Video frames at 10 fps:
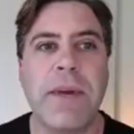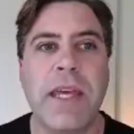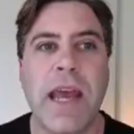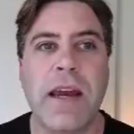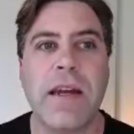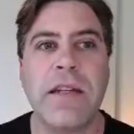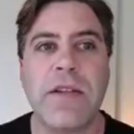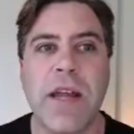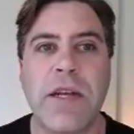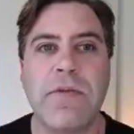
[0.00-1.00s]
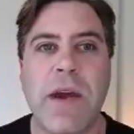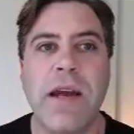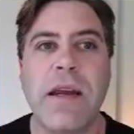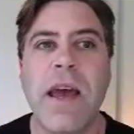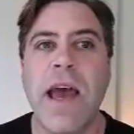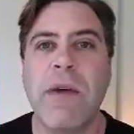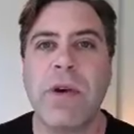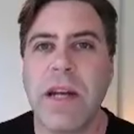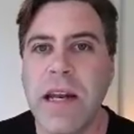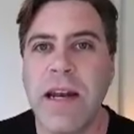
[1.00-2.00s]
in Canada, so that's right. And we're
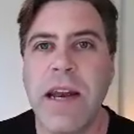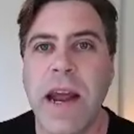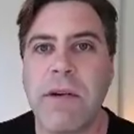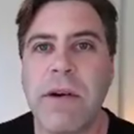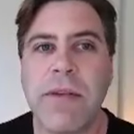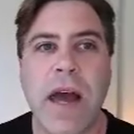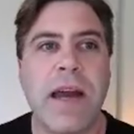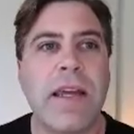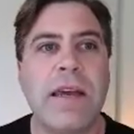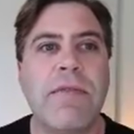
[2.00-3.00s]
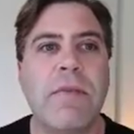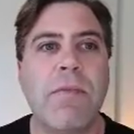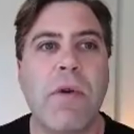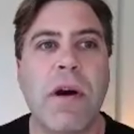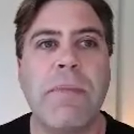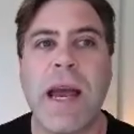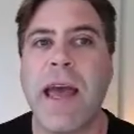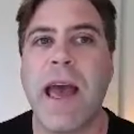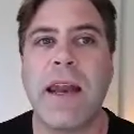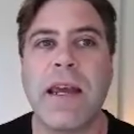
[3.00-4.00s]
going to narrow that even more by
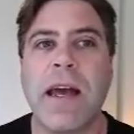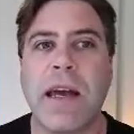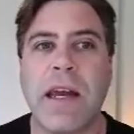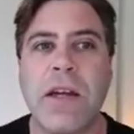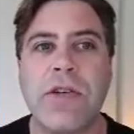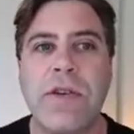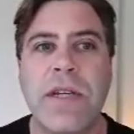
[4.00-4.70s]
adding a country,